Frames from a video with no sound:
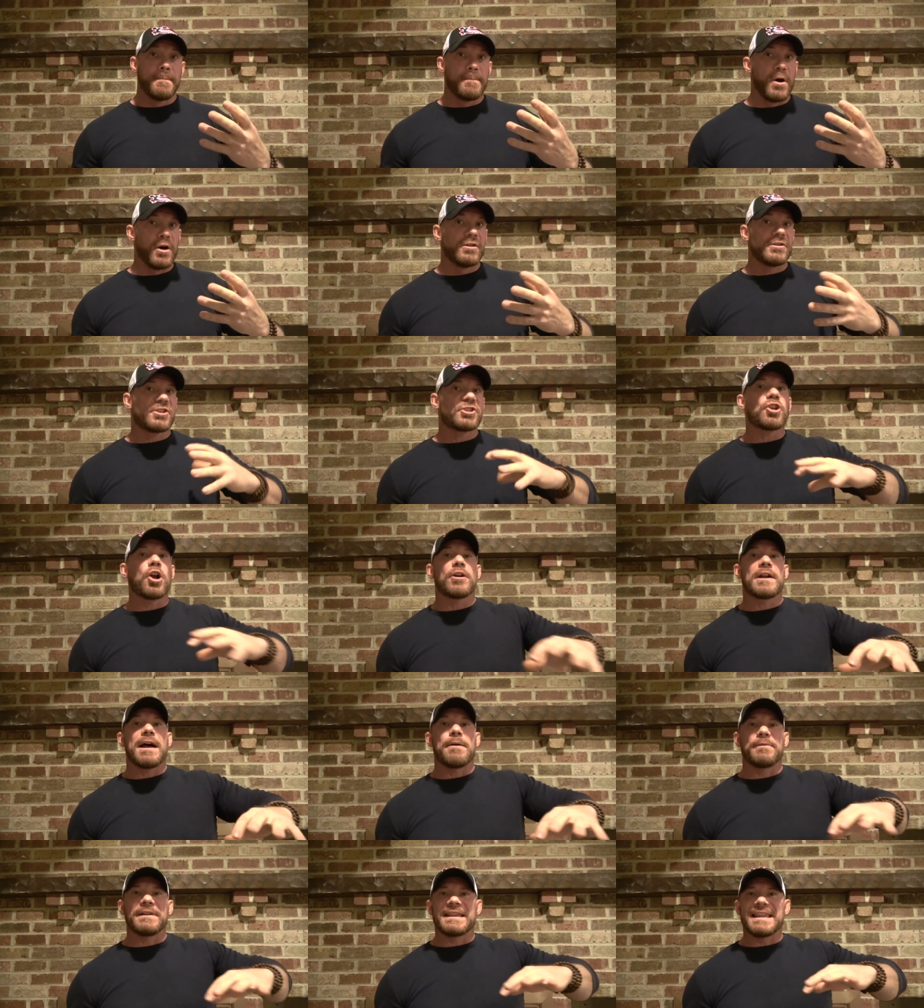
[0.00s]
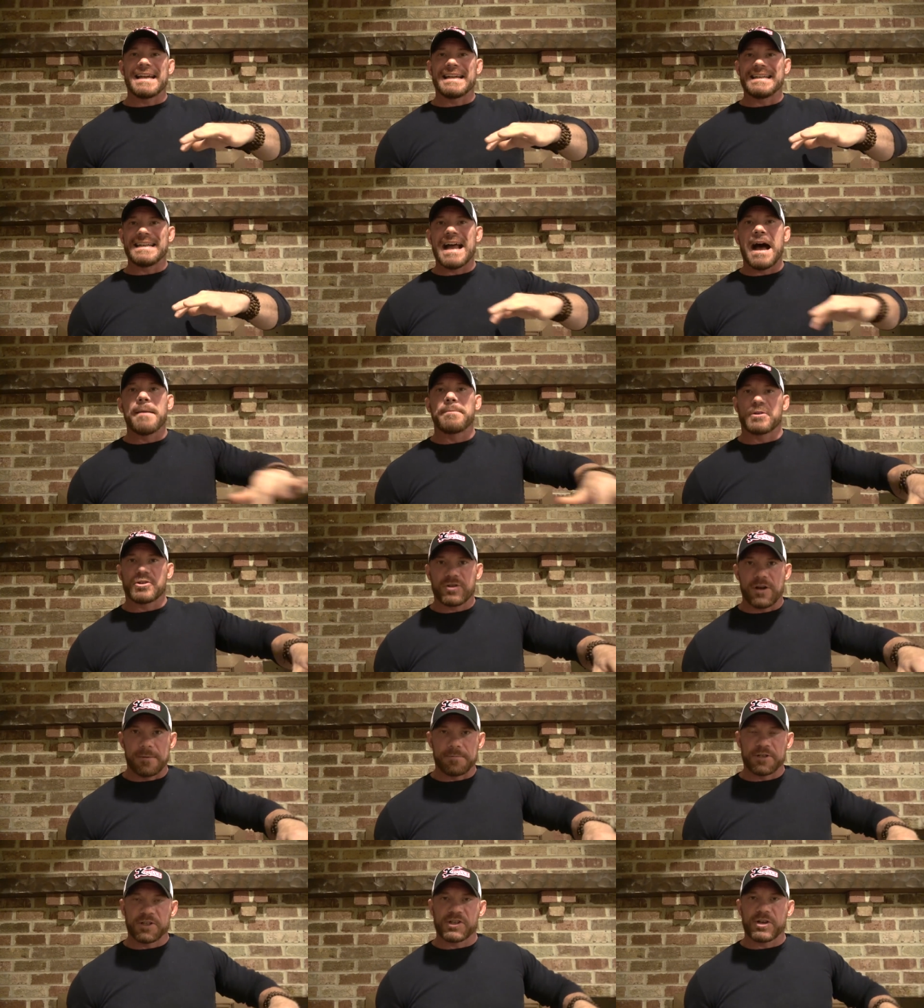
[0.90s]
Both start out with like
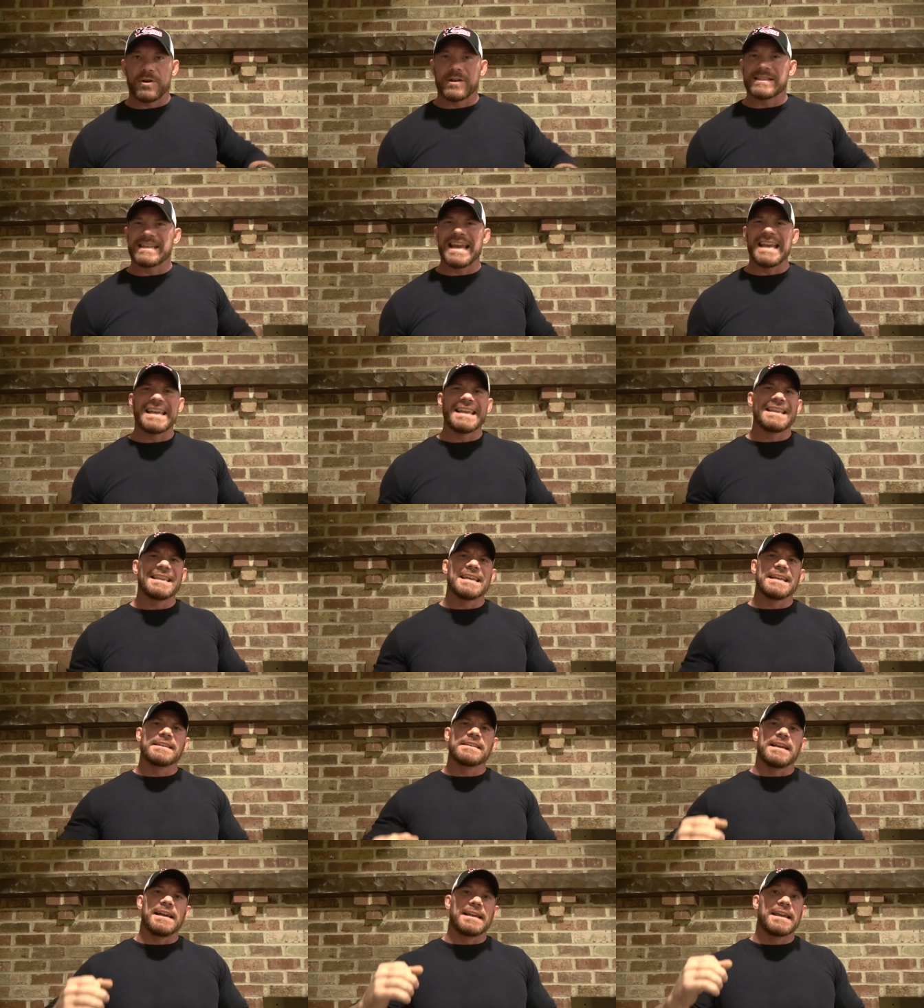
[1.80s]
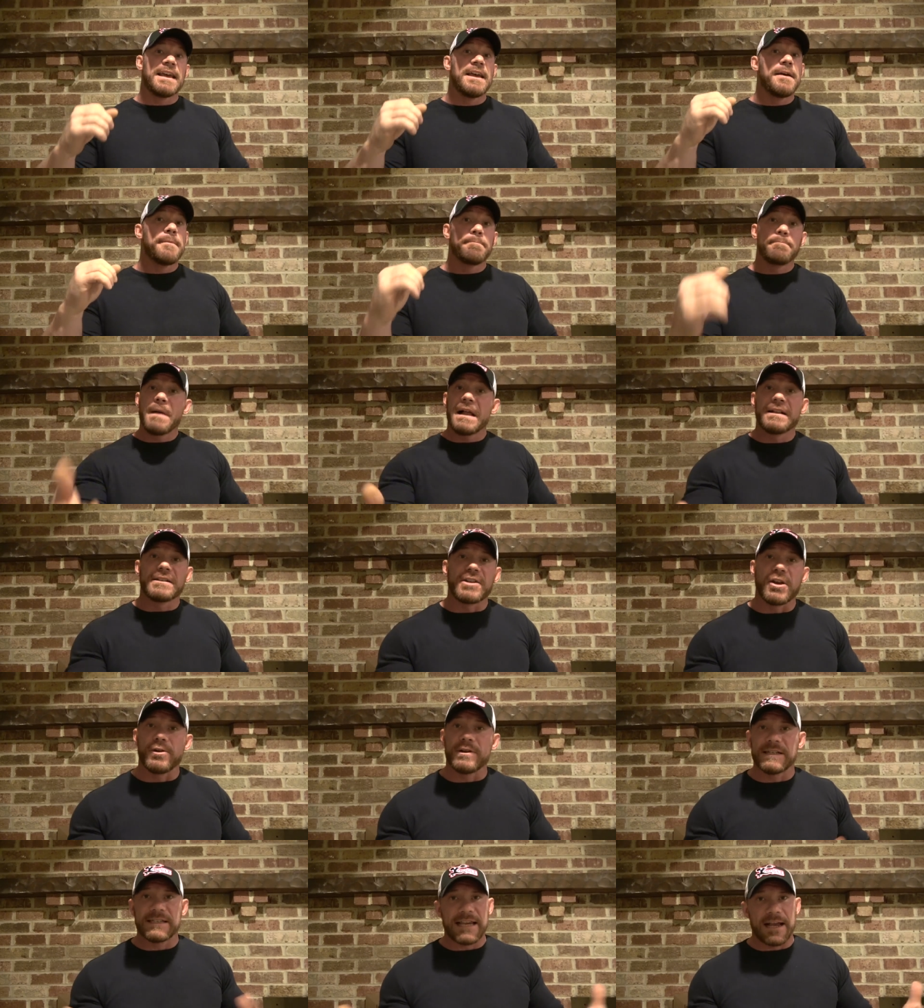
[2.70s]
non-prescription. So I was taking things like
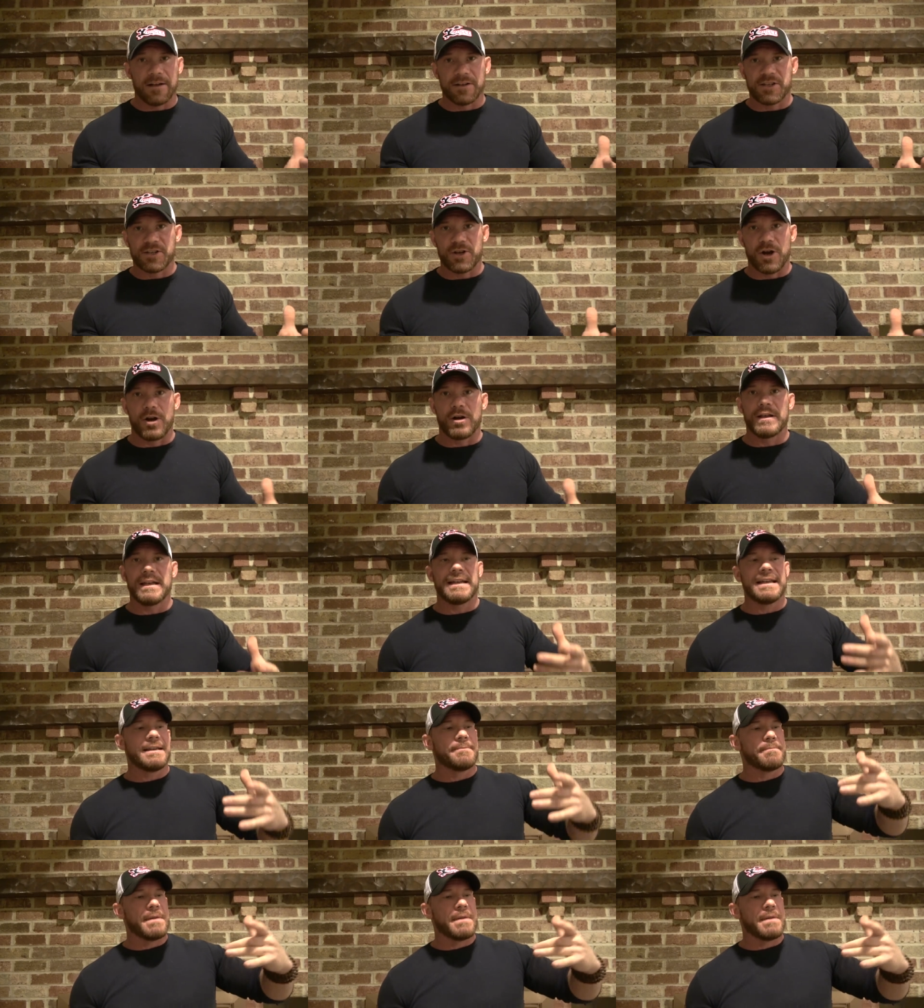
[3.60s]
melatonin is how it started.